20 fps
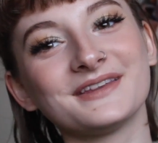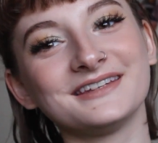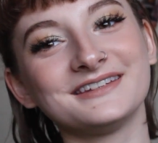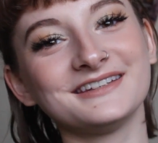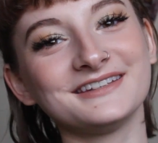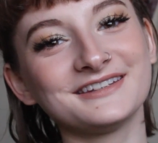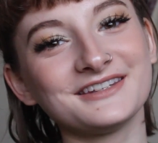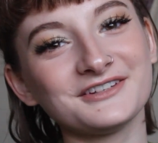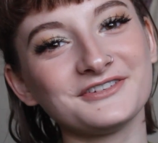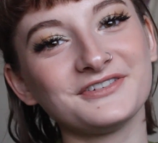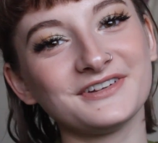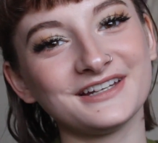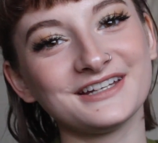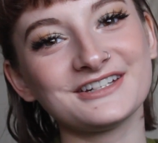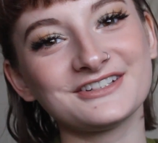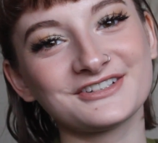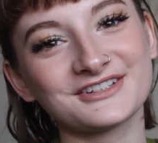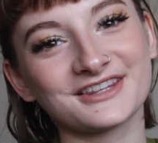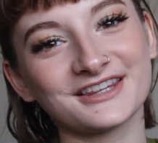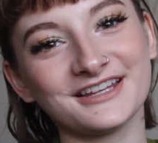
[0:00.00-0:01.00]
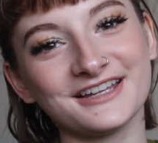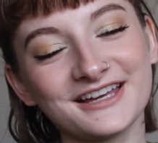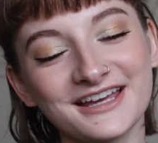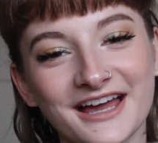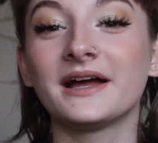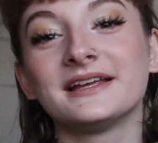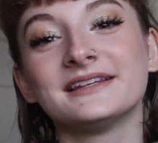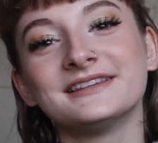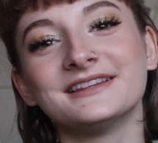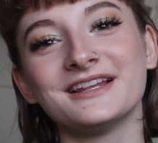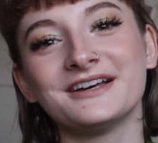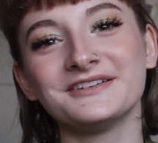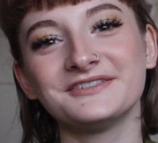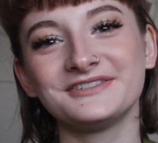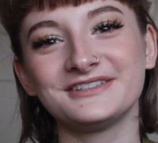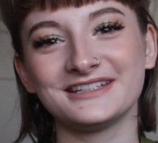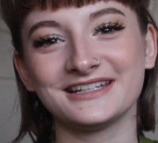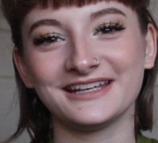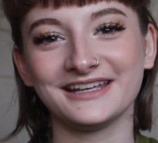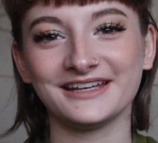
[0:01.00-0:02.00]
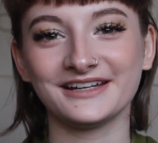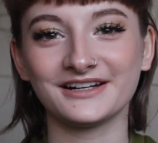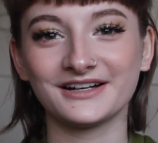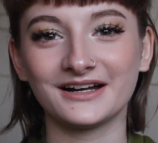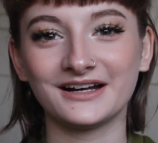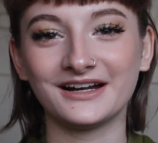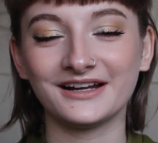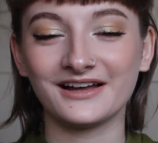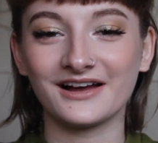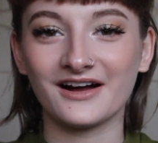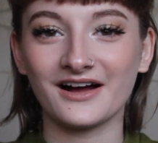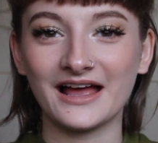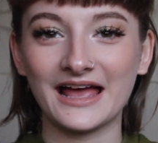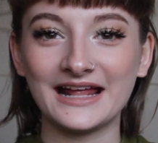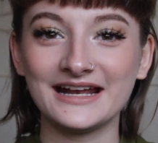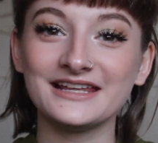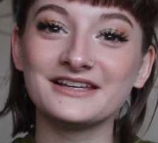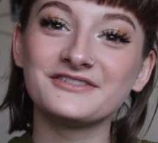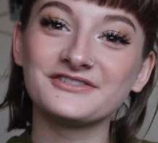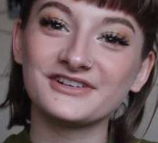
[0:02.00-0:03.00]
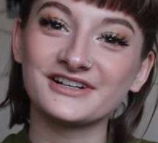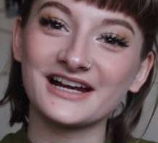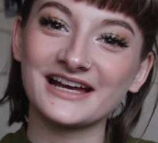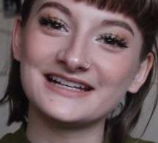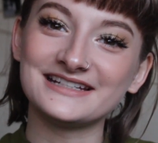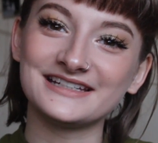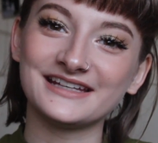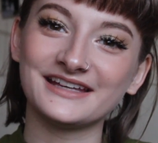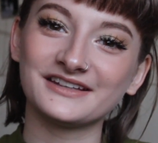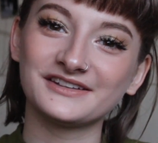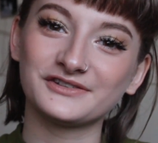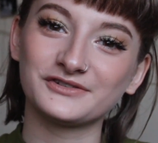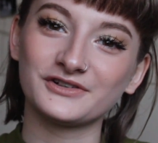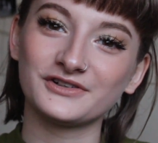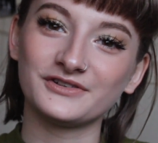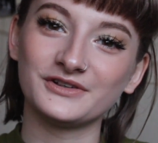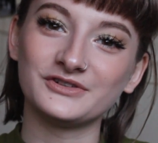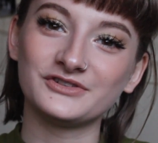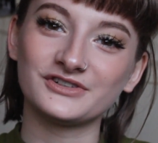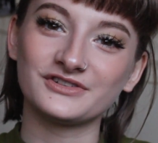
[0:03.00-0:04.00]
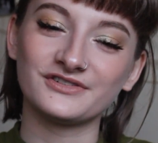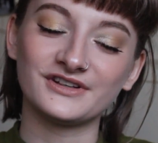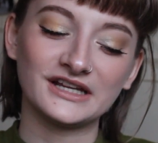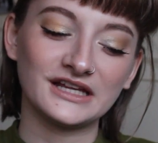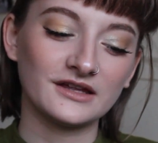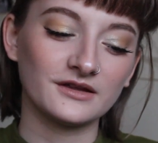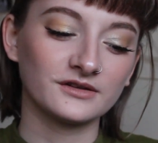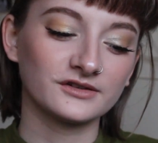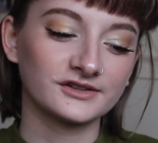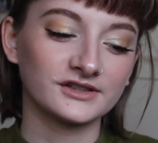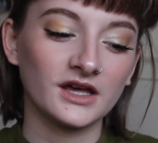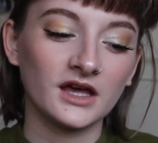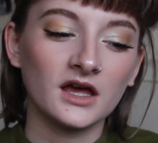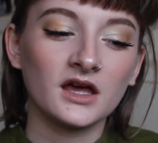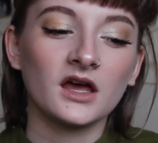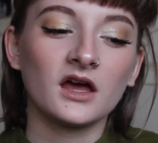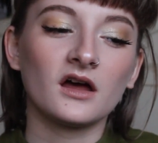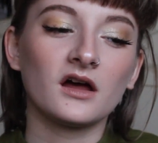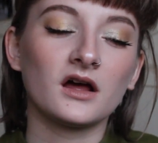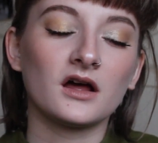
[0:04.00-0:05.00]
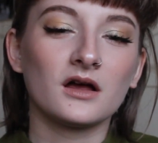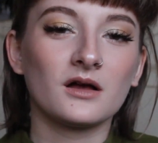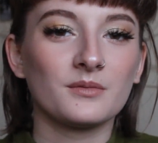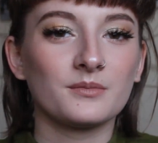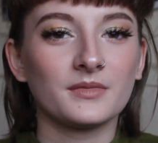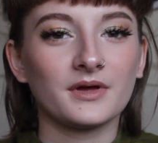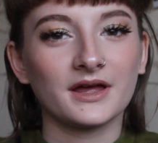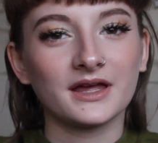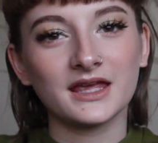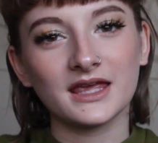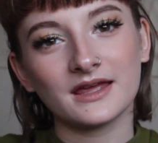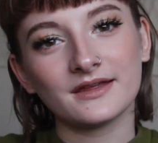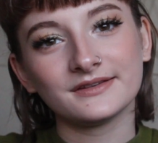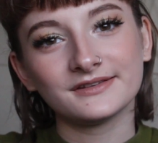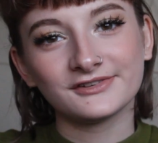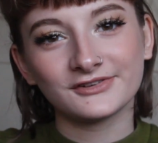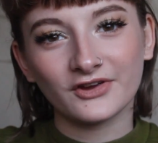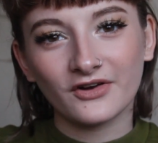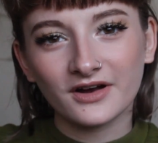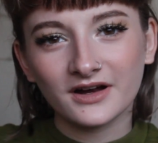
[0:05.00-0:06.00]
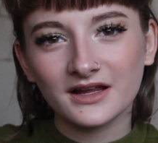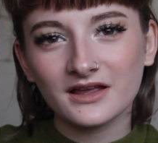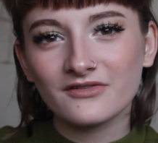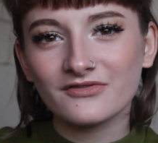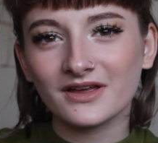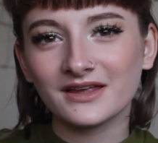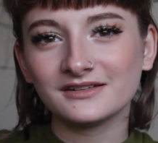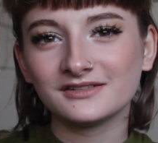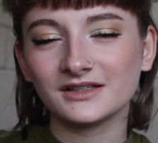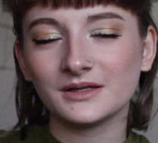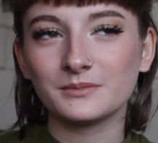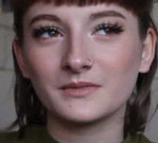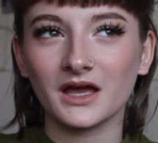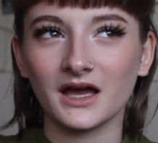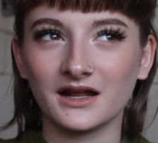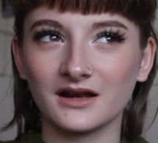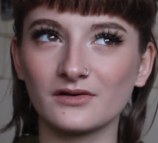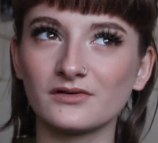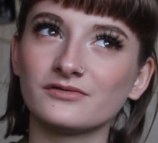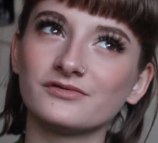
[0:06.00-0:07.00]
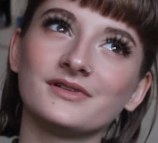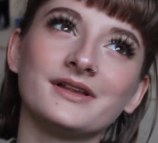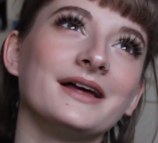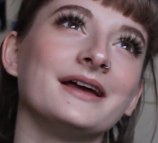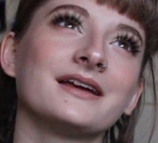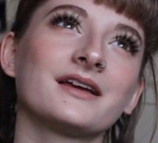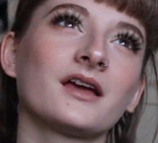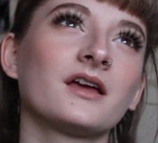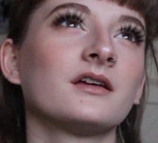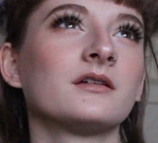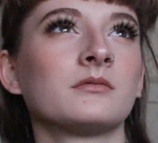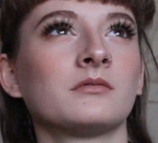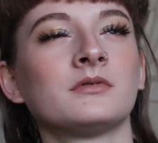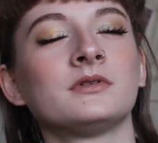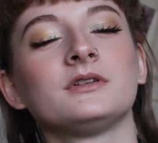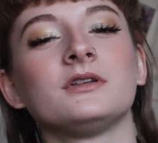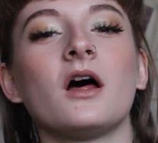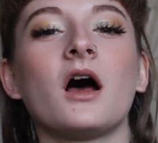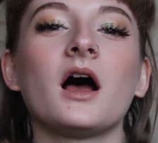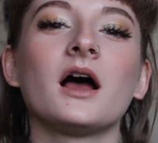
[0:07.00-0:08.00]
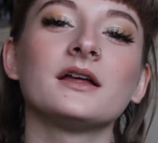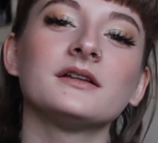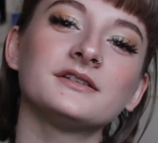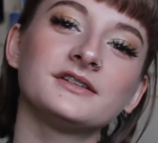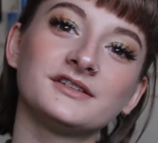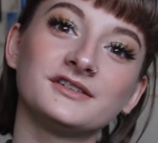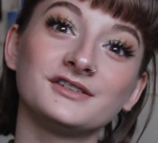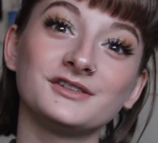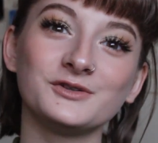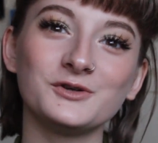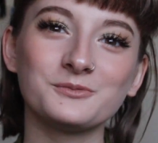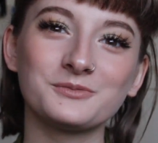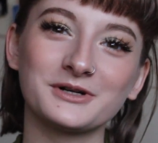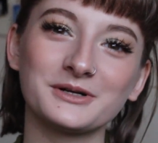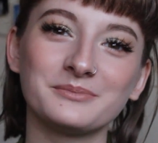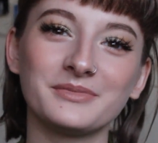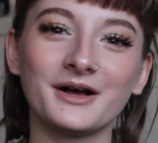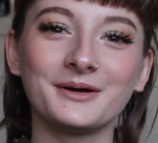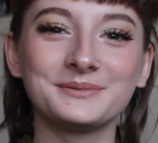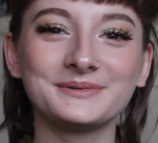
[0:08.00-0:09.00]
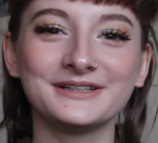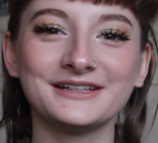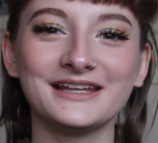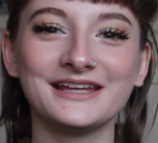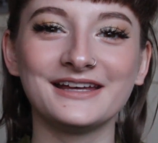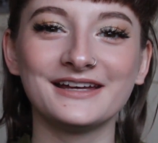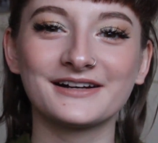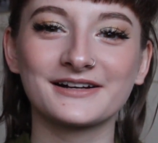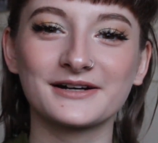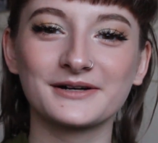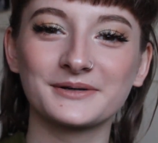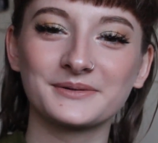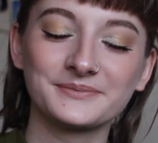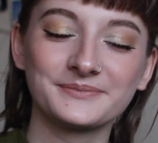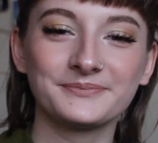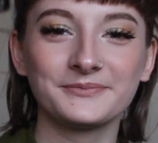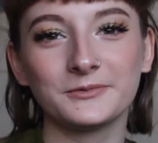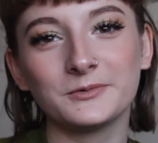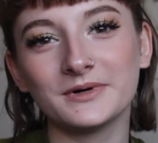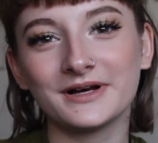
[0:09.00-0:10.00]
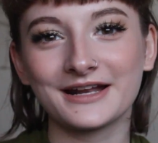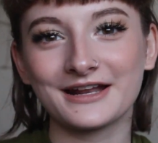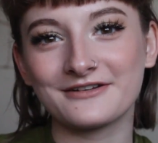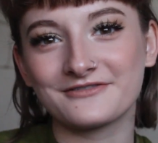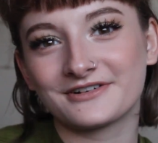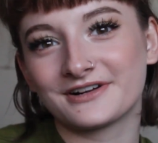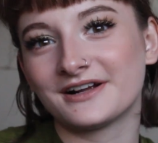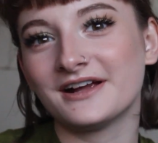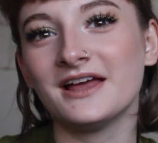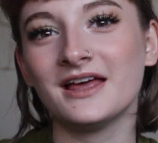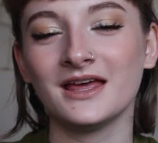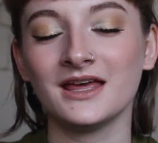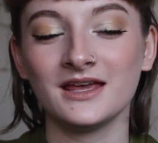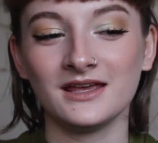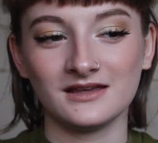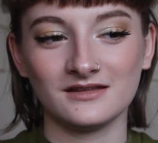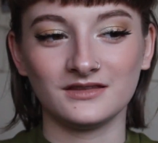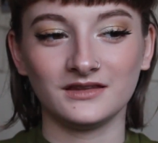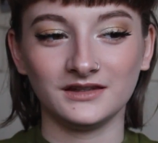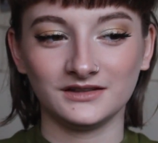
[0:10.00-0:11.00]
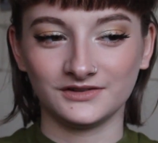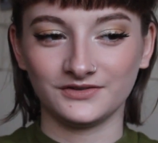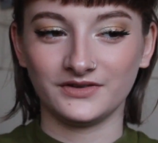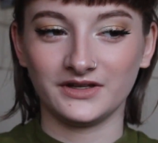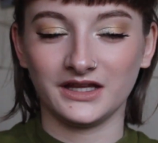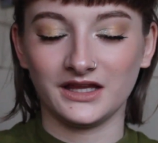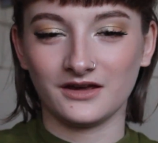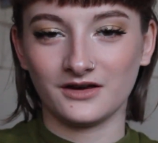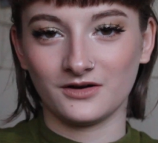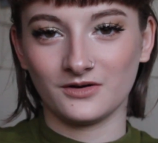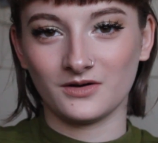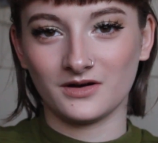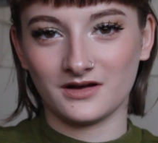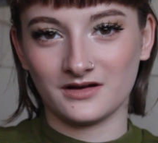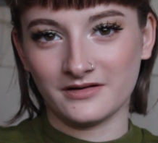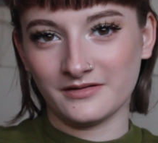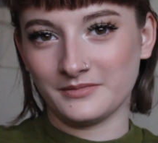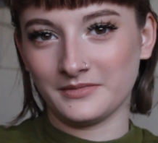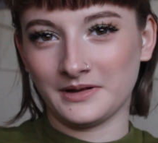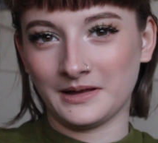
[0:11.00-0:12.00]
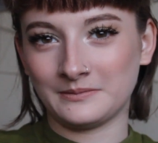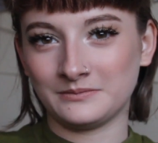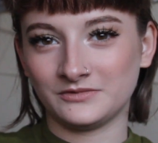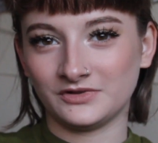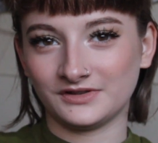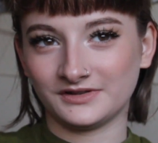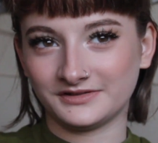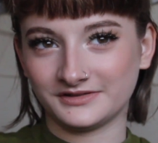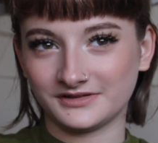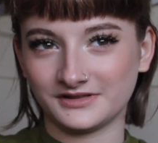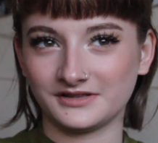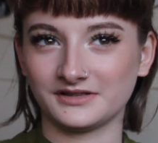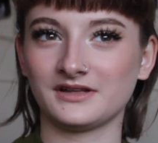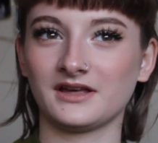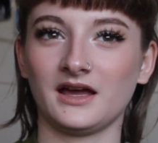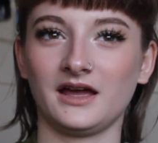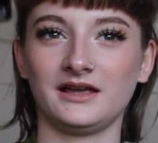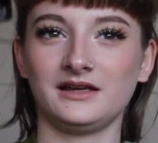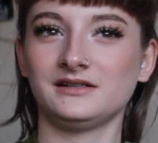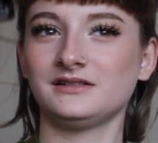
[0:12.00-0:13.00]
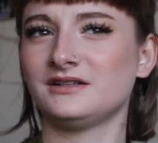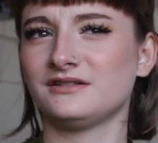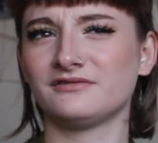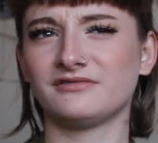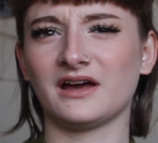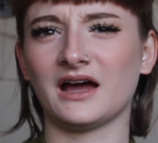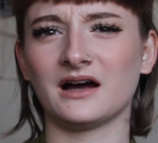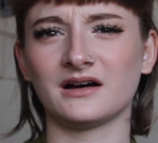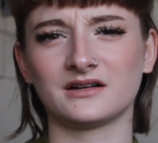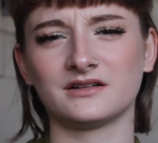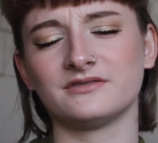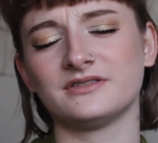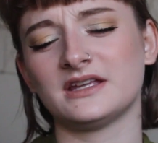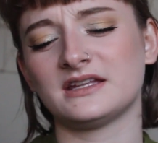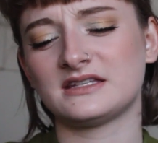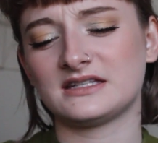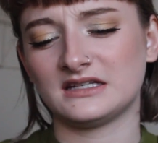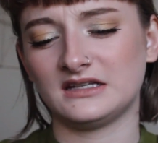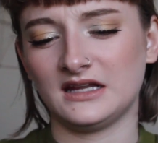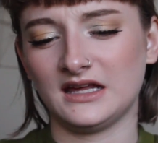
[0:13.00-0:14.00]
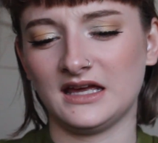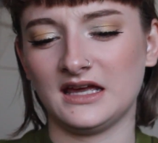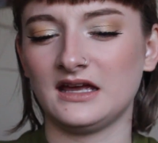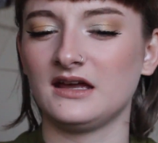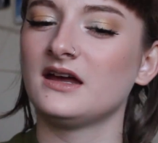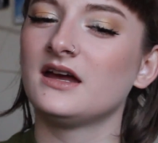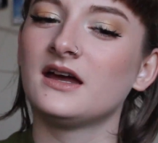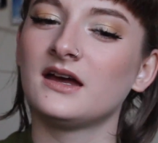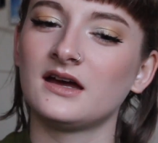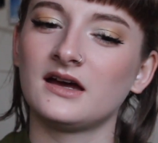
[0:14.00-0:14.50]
this is the finished look. I'd love to hear any of your ideas for future videos. Again, sorry if I seem kind of like not super bubbly or whatever in this video. I'm just kind of out of it today.